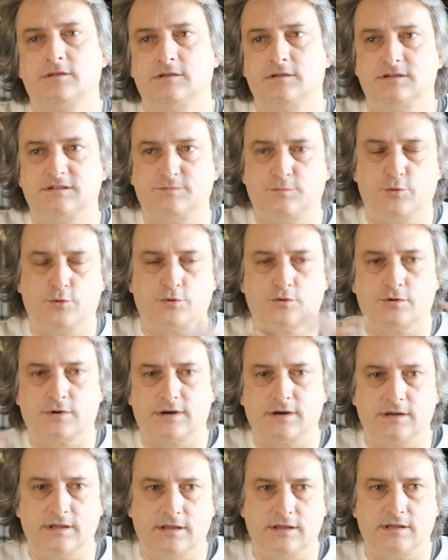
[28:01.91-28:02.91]
that is
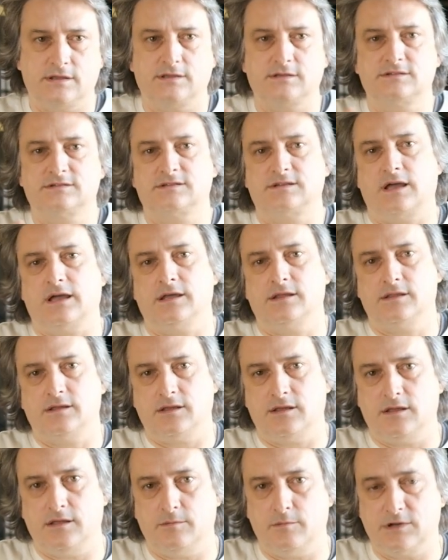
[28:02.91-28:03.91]
purely inside
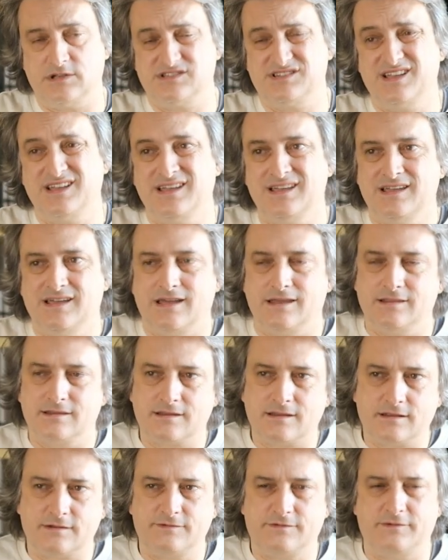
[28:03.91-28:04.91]
the image. And
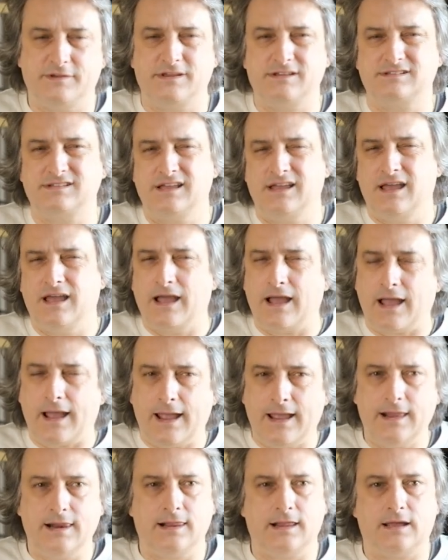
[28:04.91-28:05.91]
another thing,
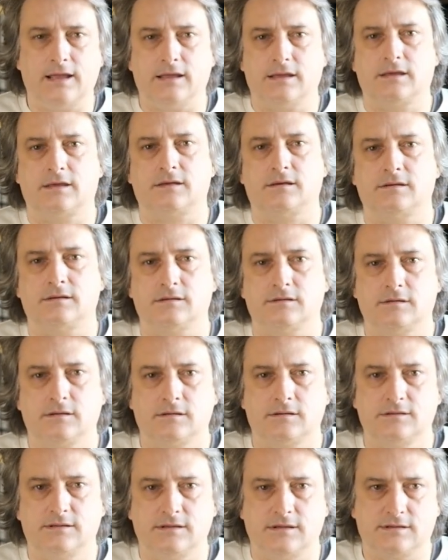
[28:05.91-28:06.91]
I like
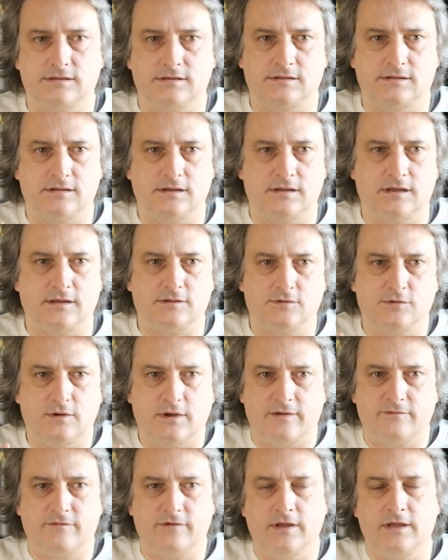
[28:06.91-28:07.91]
that to
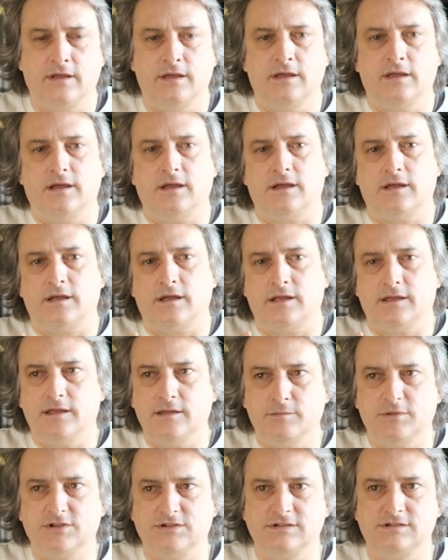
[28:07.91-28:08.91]
have
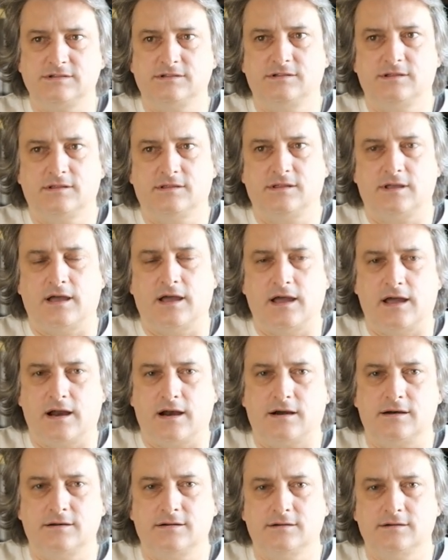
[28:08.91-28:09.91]
images that
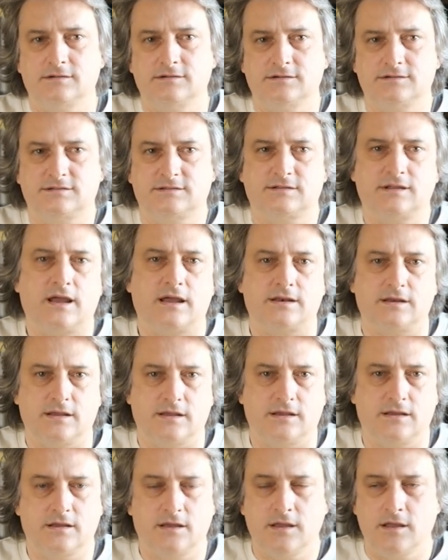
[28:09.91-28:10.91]
are
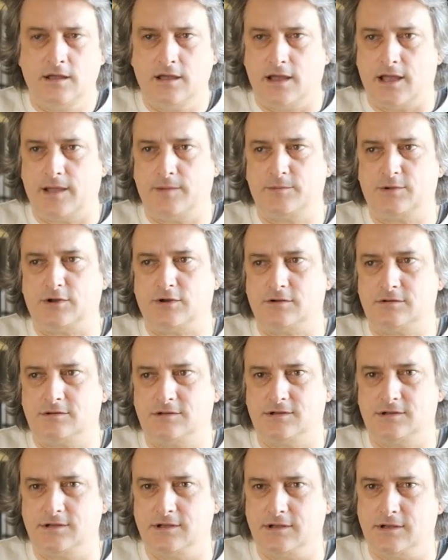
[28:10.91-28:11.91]
static. I'm
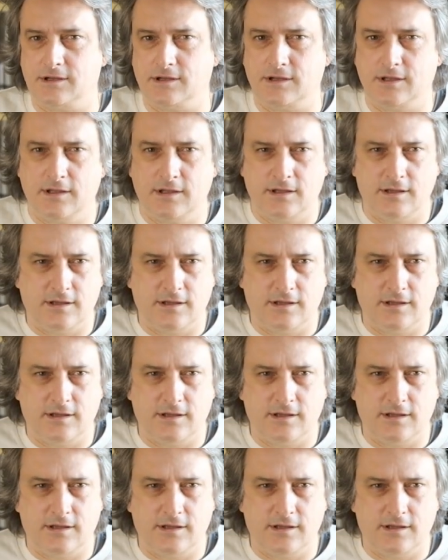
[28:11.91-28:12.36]
not really